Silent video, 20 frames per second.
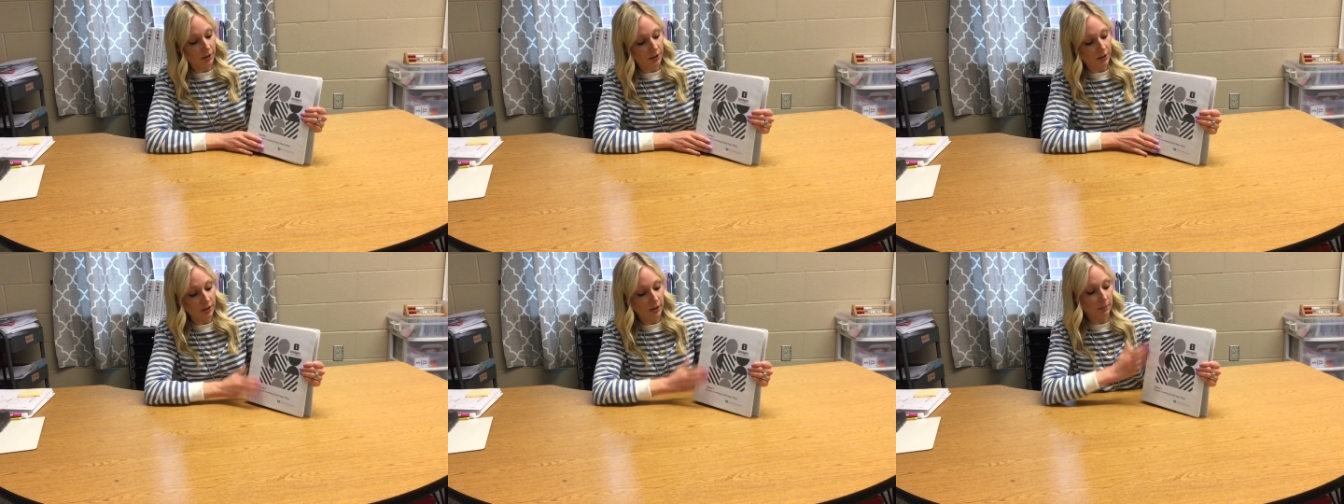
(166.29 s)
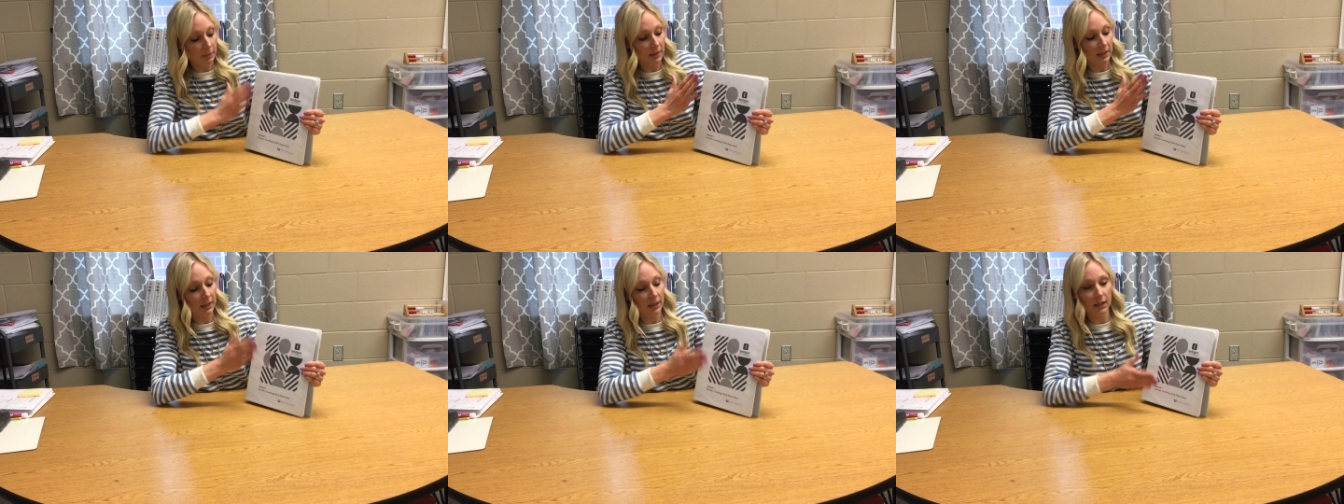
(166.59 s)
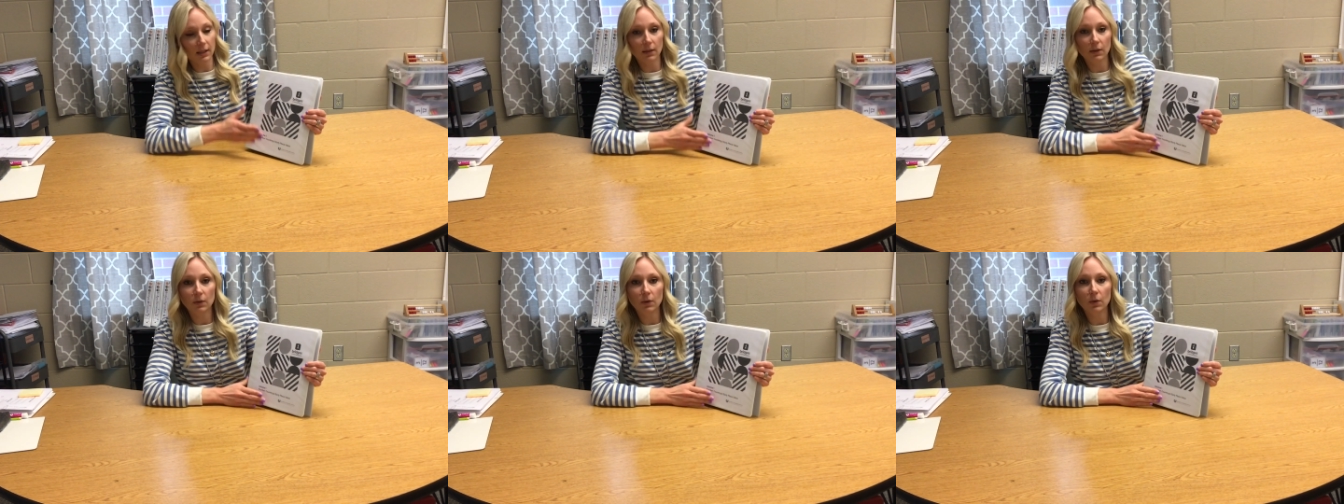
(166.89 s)
to
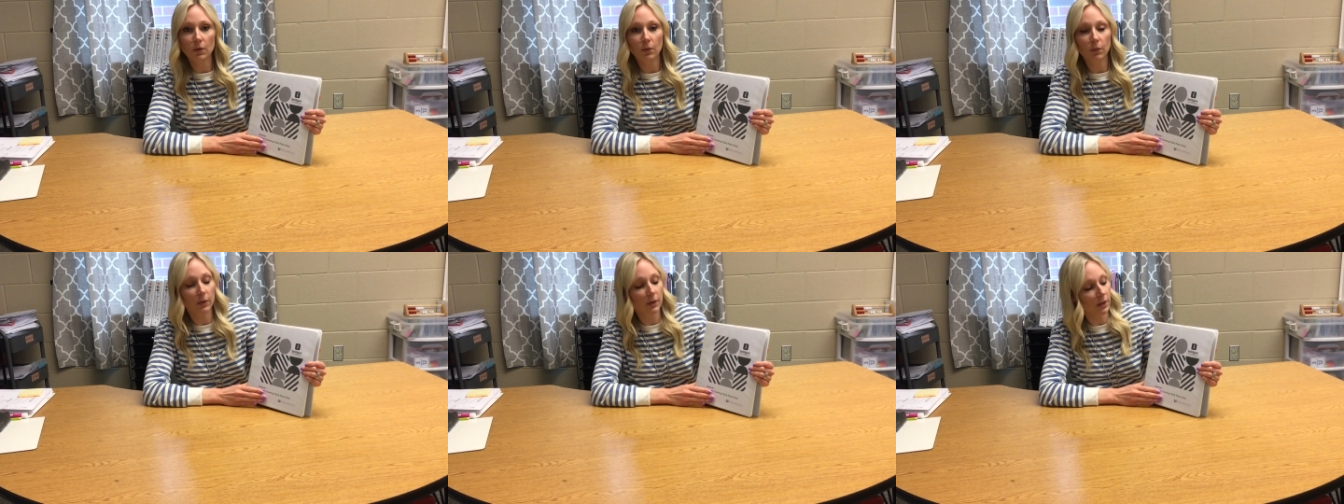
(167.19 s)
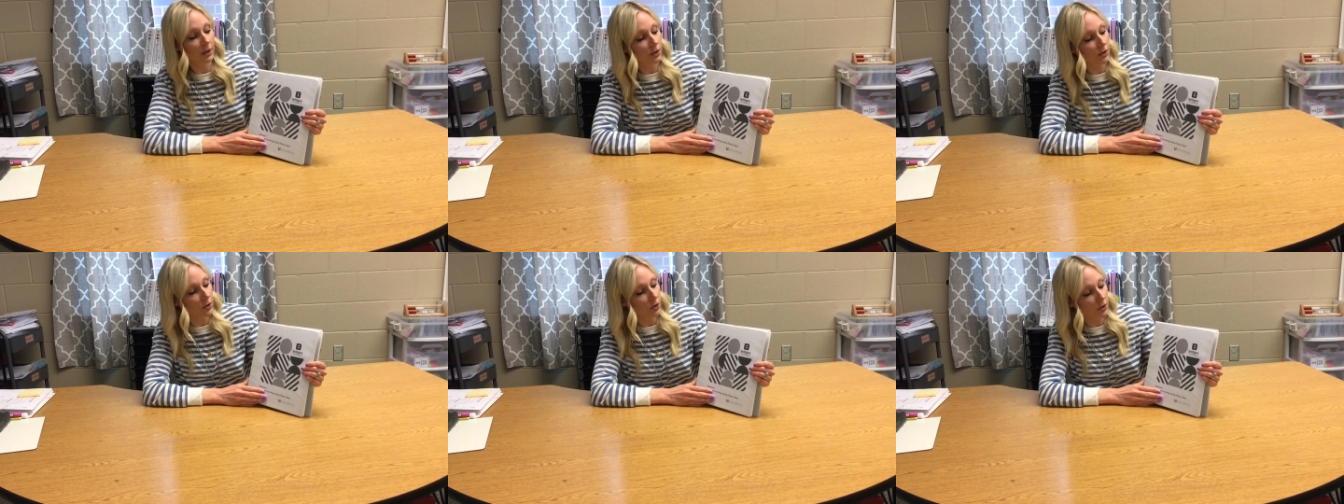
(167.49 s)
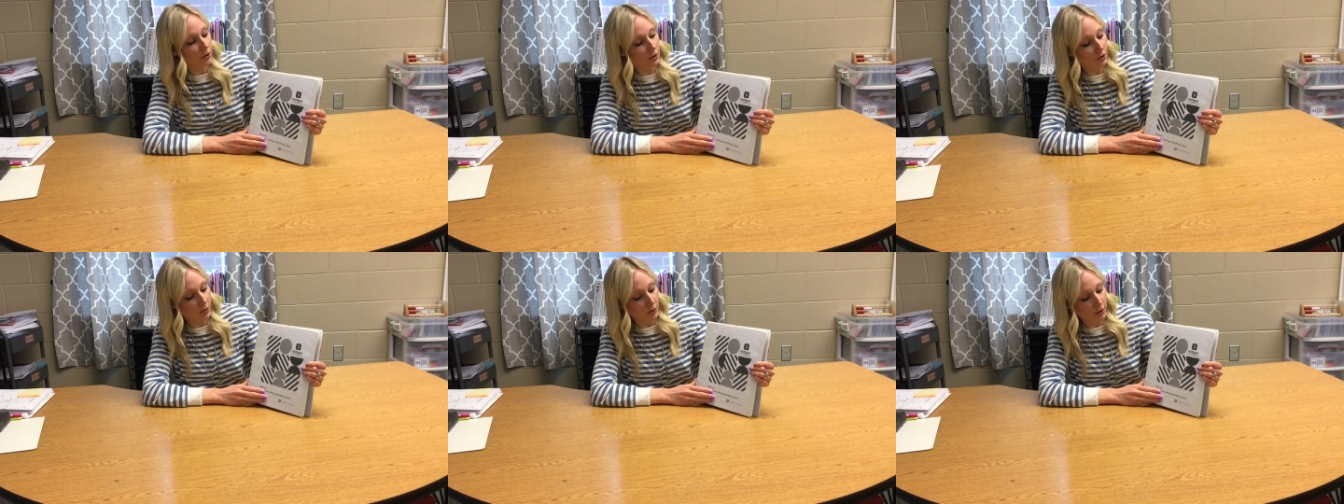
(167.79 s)
begin with a
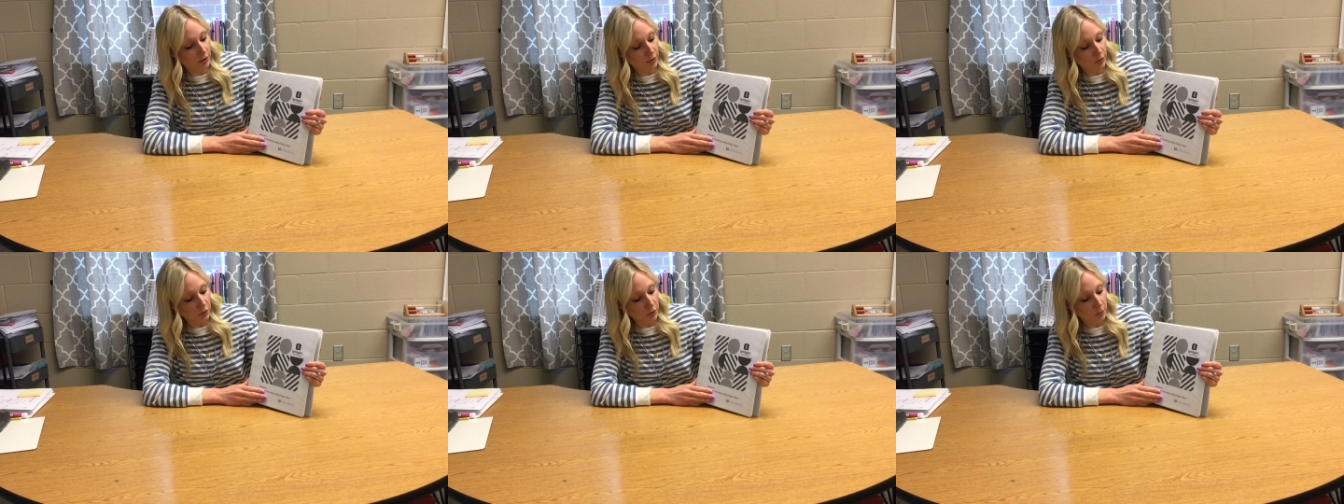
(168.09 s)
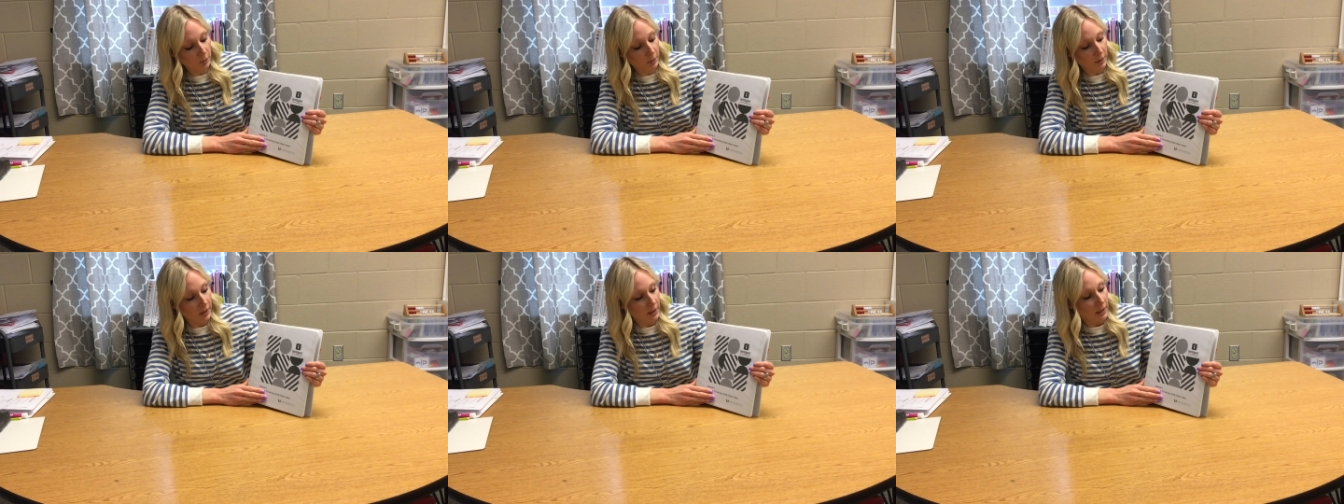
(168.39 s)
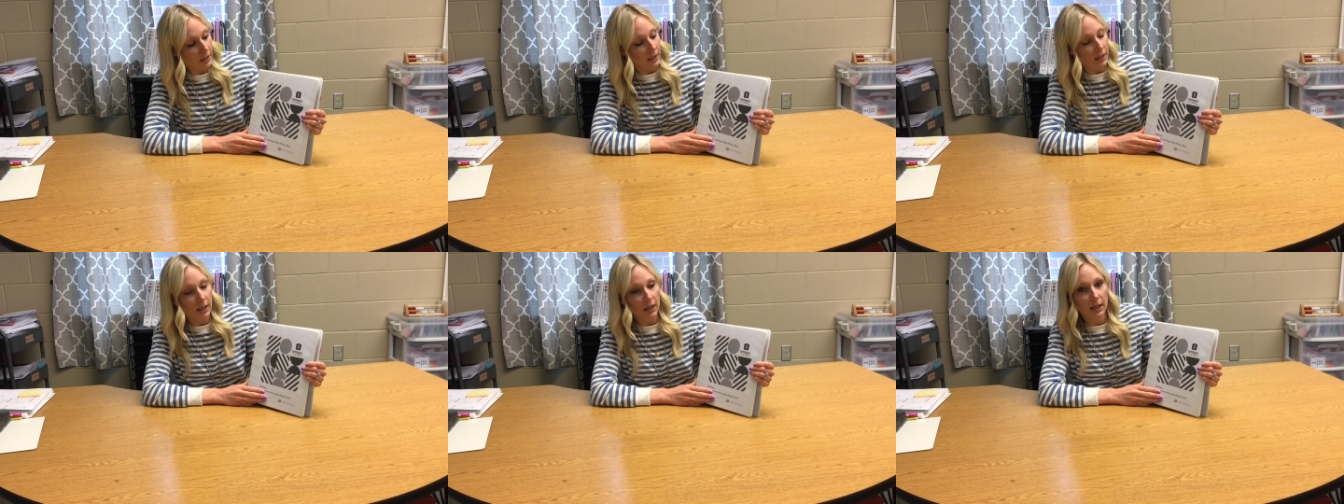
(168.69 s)
student or a group
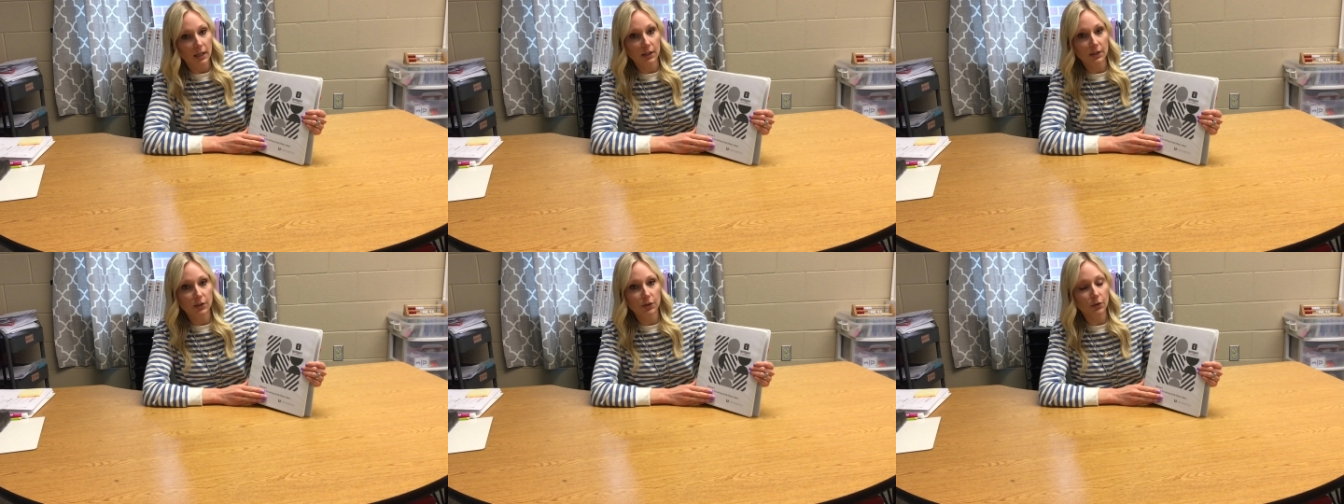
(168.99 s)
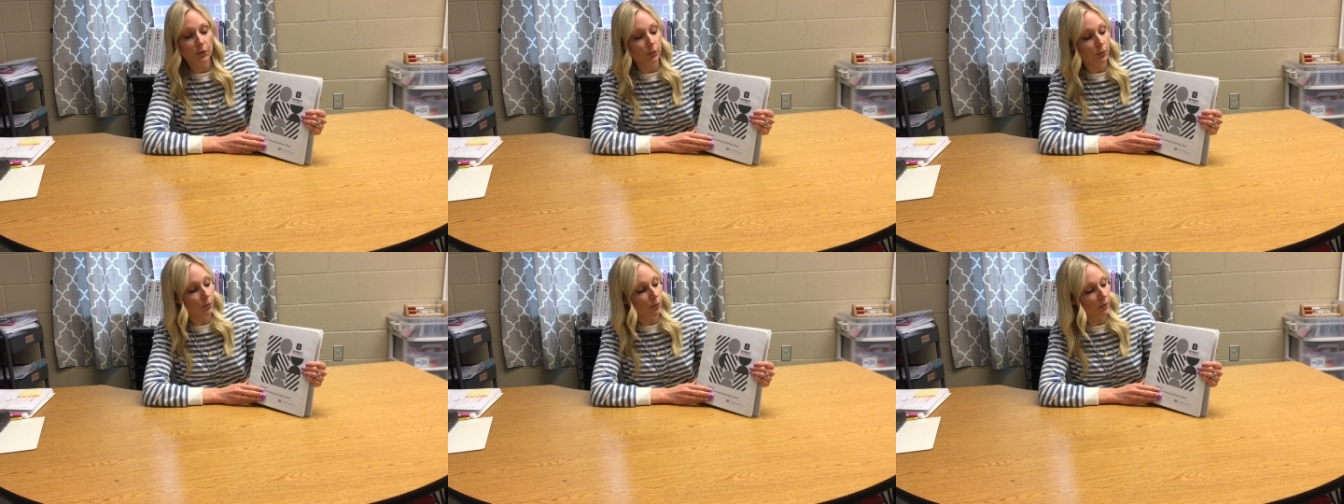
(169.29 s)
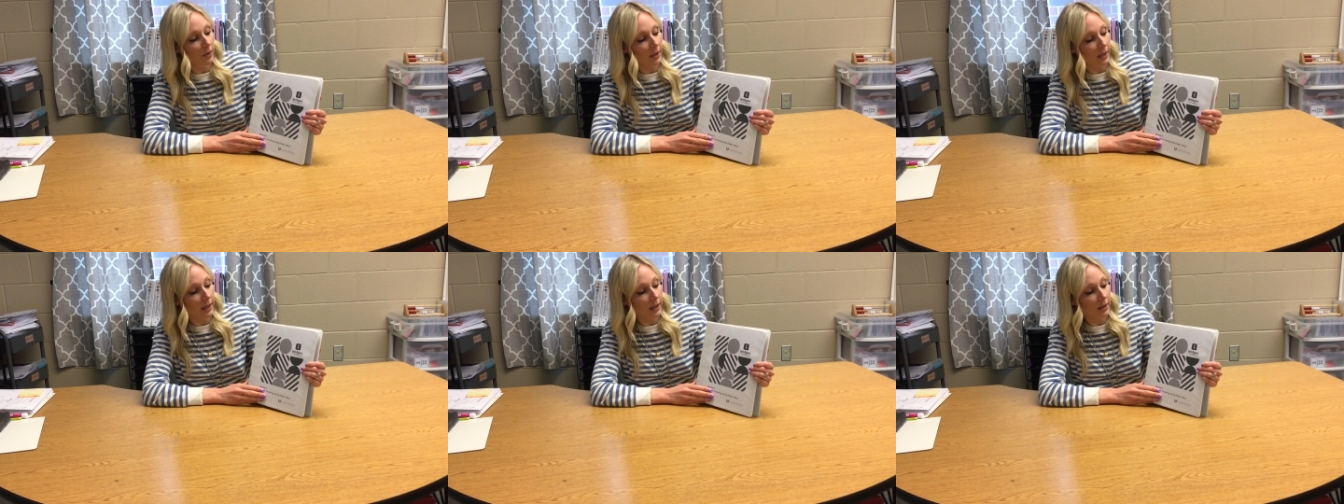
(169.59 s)
is through
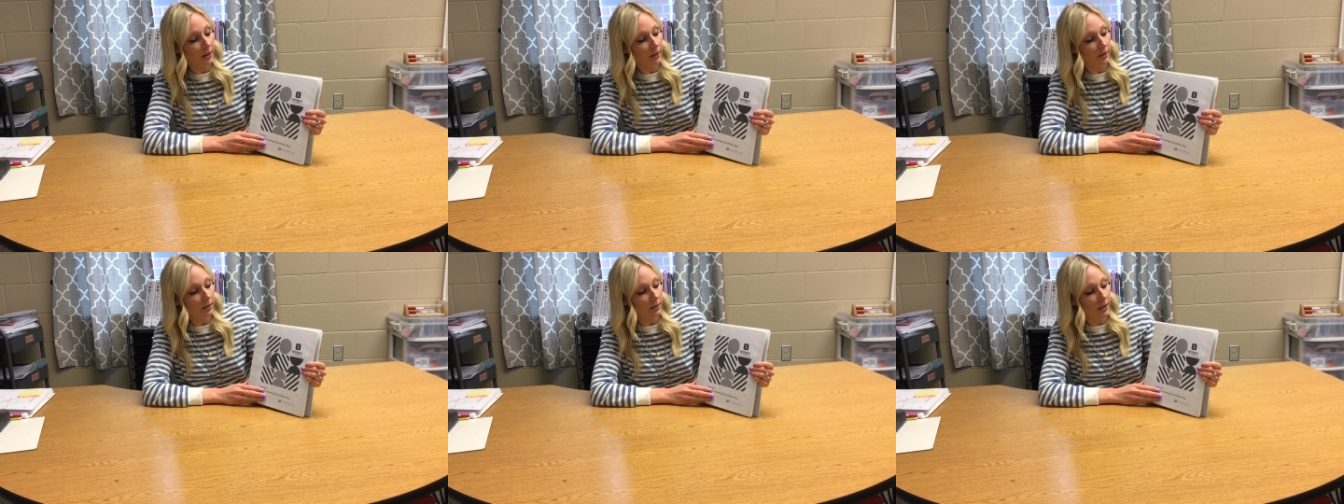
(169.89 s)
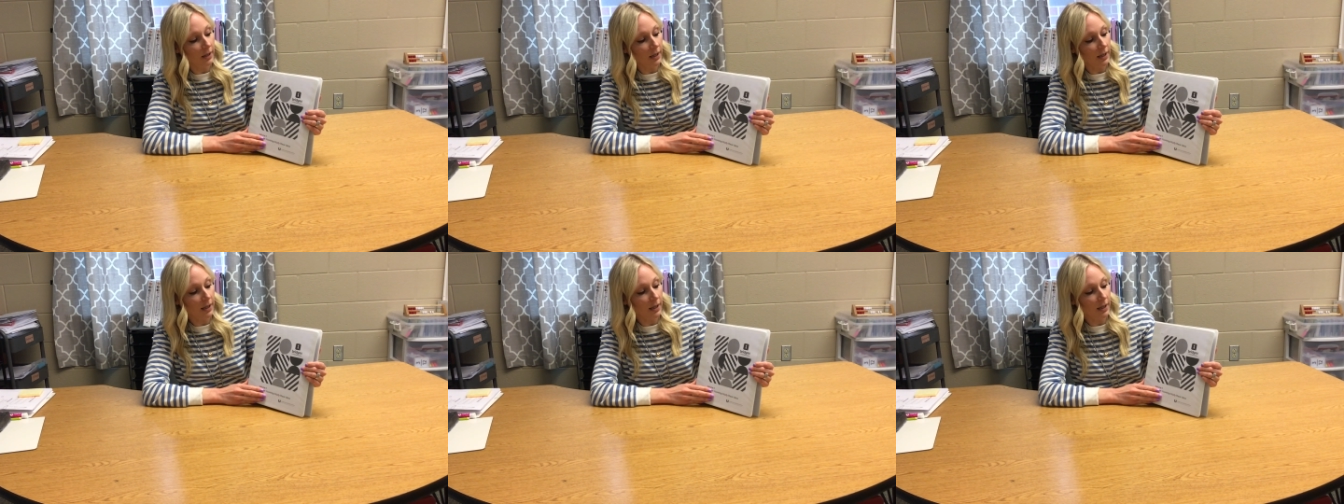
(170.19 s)
their